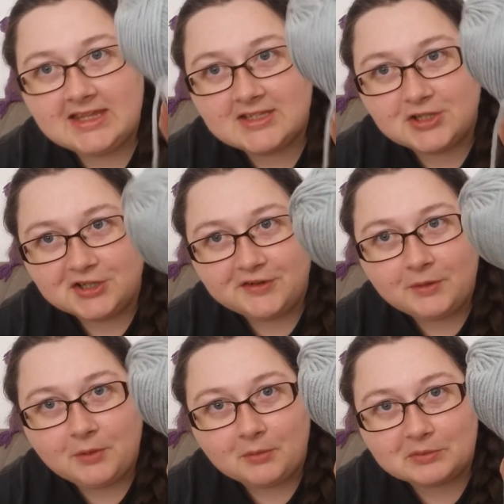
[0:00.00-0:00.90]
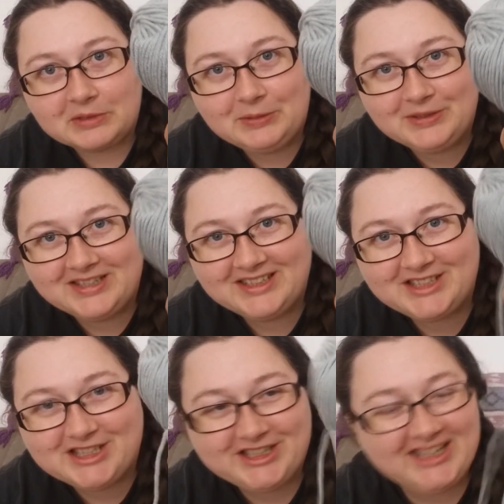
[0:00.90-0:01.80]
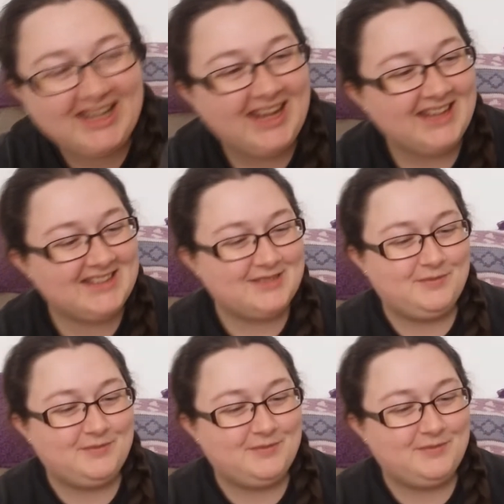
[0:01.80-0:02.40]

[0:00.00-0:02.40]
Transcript: this colour I probably wouldn't drink it,